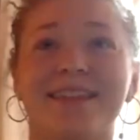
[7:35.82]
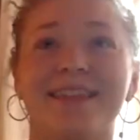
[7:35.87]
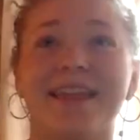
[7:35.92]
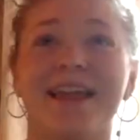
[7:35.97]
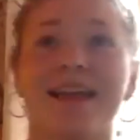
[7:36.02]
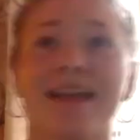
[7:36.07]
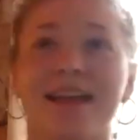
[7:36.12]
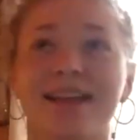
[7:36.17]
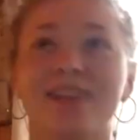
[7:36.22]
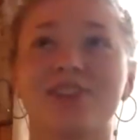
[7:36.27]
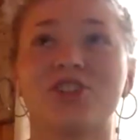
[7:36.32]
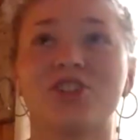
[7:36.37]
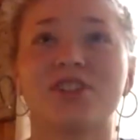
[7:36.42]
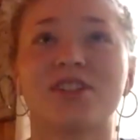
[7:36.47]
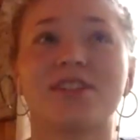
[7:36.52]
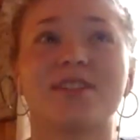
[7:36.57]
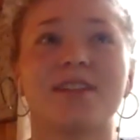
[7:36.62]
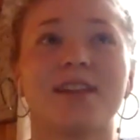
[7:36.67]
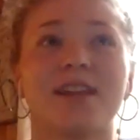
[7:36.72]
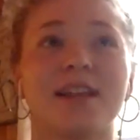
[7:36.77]
it's just,
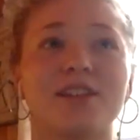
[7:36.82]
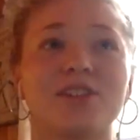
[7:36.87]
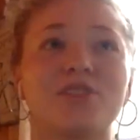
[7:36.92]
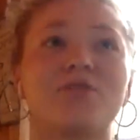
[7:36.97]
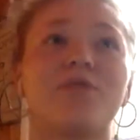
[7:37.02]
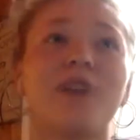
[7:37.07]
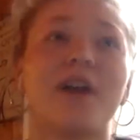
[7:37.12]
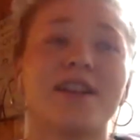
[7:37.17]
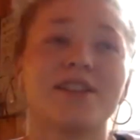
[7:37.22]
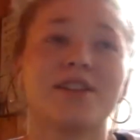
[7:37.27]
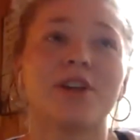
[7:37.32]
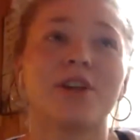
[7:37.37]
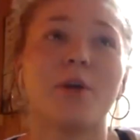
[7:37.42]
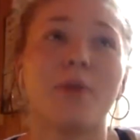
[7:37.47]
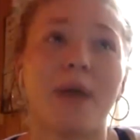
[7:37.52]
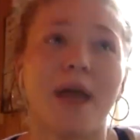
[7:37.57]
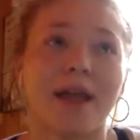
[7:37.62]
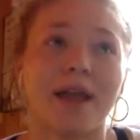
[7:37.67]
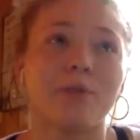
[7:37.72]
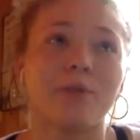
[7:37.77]
it's fun to go
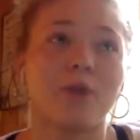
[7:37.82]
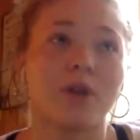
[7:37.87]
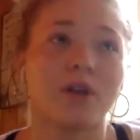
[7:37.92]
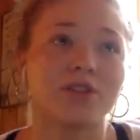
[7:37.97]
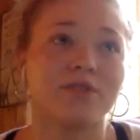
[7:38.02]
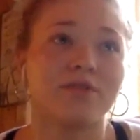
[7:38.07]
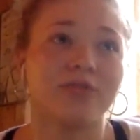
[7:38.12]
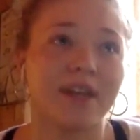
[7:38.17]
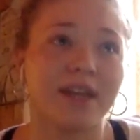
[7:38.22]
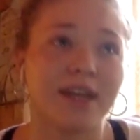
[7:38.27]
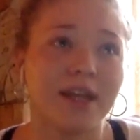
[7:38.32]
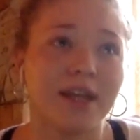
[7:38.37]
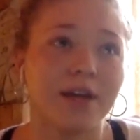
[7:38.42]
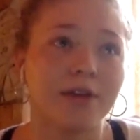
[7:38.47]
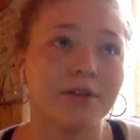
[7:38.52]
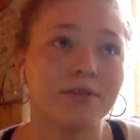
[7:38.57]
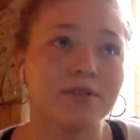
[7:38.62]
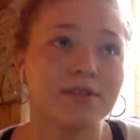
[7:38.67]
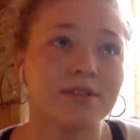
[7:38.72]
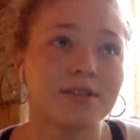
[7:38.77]
back and watch
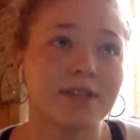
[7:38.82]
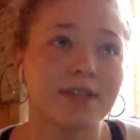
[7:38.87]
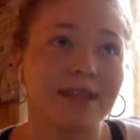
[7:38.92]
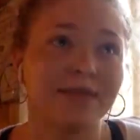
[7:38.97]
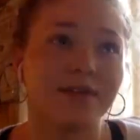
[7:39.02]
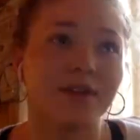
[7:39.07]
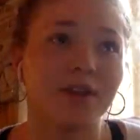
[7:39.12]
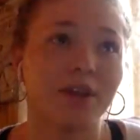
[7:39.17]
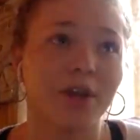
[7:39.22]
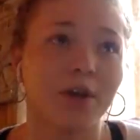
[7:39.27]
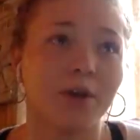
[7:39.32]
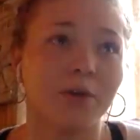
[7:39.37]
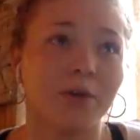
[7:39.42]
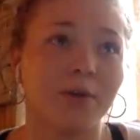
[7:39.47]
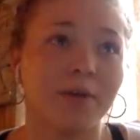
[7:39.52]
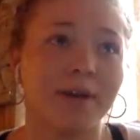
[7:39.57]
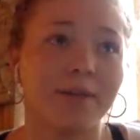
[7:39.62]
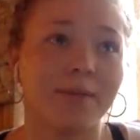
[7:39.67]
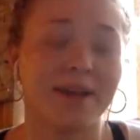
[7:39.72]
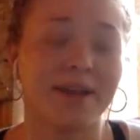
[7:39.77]
videos, even though
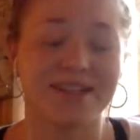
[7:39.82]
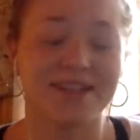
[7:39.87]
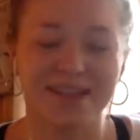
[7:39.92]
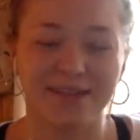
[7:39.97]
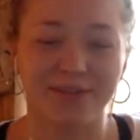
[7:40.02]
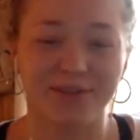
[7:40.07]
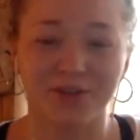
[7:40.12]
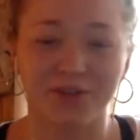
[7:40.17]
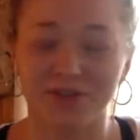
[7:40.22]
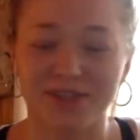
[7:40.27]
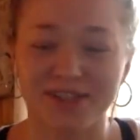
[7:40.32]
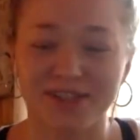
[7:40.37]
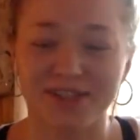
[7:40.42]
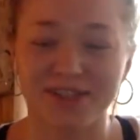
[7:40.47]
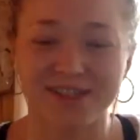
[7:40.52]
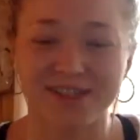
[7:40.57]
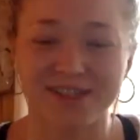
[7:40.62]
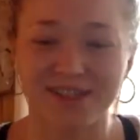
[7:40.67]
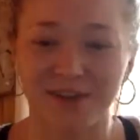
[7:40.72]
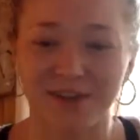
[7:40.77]
my 7th grade
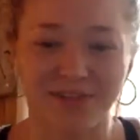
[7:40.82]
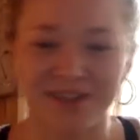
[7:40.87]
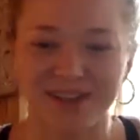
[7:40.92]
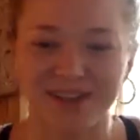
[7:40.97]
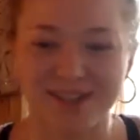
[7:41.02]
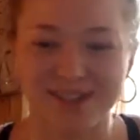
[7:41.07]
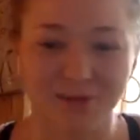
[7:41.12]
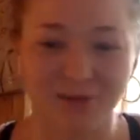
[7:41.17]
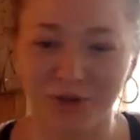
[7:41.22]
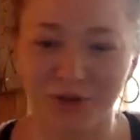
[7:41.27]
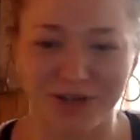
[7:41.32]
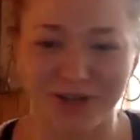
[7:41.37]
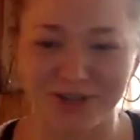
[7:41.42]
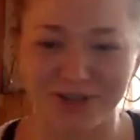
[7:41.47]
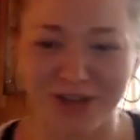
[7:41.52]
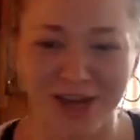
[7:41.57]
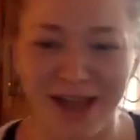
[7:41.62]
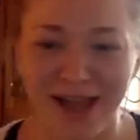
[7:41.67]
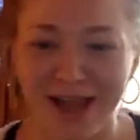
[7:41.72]
self, I still cringe at,